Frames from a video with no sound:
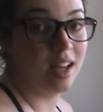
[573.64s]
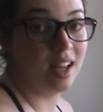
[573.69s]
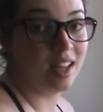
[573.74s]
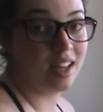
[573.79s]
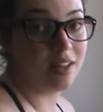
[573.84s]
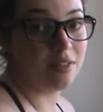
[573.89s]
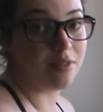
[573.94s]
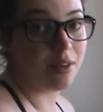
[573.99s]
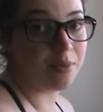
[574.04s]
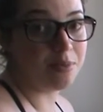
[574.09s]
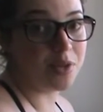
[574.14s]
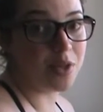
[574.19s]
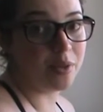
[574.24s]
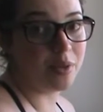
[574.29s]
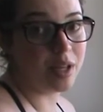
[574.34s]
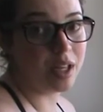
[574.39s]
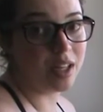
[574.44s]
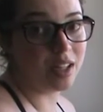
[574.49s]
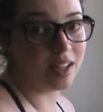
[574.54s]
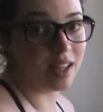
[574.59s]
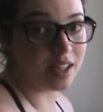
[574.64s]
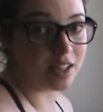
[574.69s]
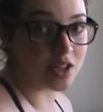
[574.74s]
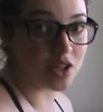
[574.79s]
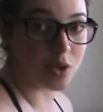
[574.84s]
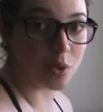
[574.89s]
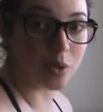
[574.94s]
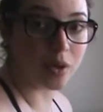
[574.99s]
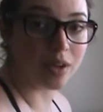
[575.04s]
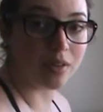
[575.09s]
if I'm doing like a
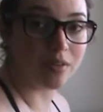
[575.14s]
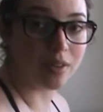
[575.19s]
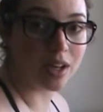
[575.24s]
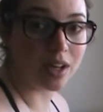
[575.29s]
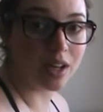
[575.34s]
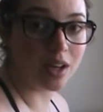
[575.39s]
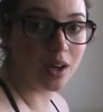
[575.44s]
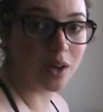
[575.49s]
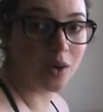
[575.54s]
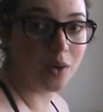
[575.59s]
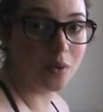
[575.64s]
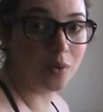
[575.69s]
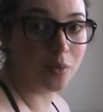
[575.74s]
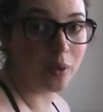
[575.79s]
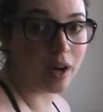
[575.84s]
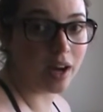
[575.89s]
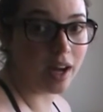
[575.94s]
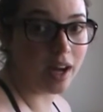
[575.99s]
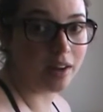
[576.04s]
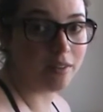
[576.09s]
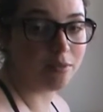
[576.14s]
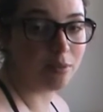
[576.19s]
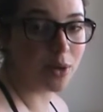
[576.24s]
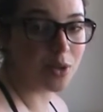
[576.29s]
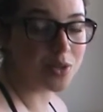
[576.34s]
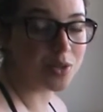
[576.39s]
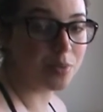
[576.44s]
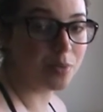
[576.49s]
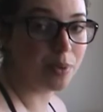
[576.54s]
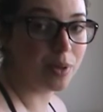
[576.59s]
shorter video where I have
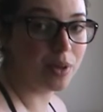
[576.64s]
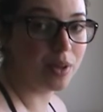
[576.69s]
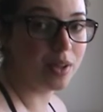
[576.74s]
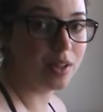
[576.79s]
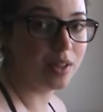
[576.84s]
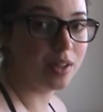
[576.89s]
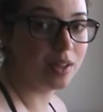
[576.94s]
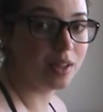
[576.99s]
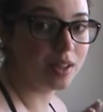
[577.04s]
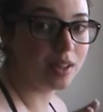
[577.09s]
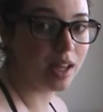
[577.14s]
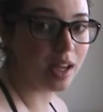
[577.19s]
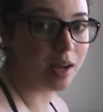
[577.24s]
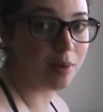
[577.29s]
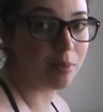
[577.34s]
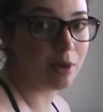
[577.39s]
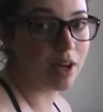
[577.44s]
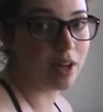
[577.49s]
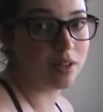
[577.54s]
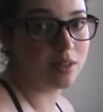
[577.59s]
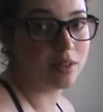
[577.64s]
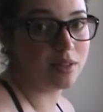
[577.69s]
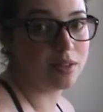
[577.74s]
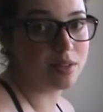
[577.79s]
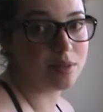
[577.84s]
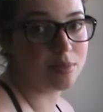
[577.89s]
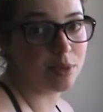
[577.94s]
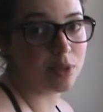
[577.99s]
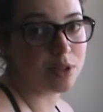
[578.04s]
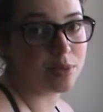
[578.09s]
multiple camera
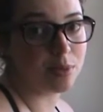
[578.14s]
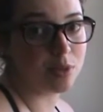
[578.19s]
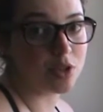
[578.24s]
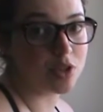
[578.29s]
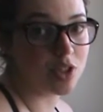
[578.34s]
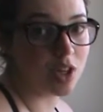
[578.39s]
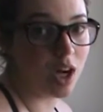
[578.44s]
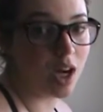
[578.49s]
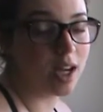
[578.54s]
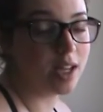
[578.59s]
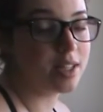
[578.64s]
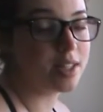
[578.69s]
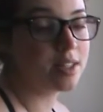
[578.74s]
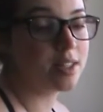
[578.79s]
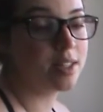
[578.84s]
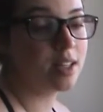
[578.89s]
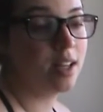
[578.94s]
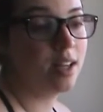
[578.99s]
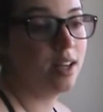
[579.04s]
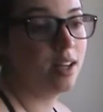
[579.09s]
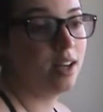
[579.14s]
angles, multiple shots,